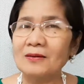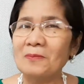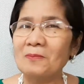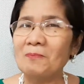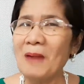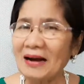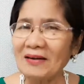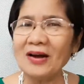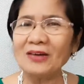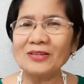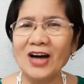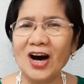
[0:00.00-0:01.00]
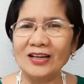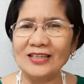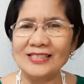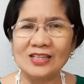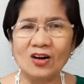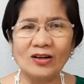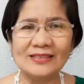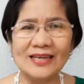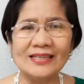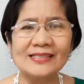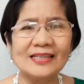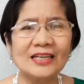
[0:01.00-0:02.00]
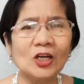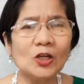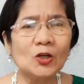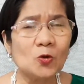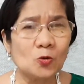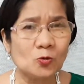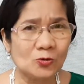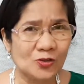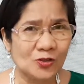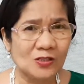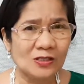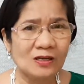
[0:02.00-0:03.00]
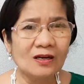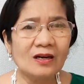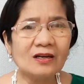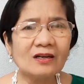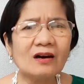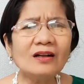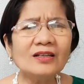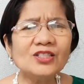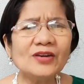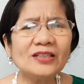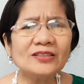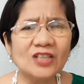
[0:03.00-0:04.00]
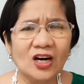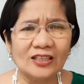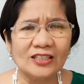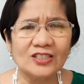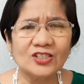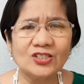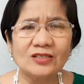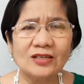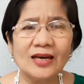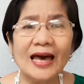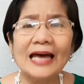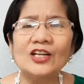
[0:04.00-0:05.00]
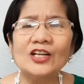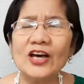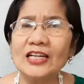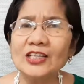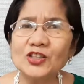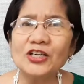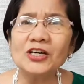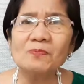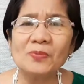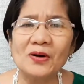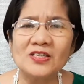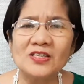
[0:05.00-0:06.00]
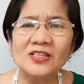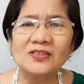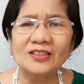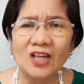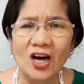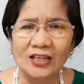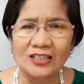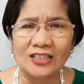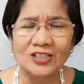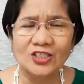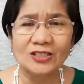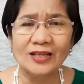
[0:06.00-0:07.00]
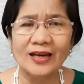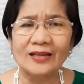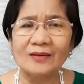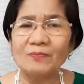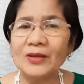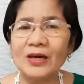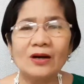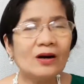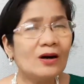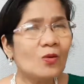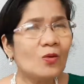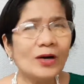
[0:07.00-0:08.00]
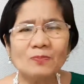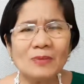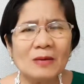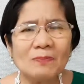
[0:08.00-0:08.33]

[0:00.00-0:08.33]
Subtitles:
Background knowledge context includes cultural knowledge and interpersonal knowledge, like what people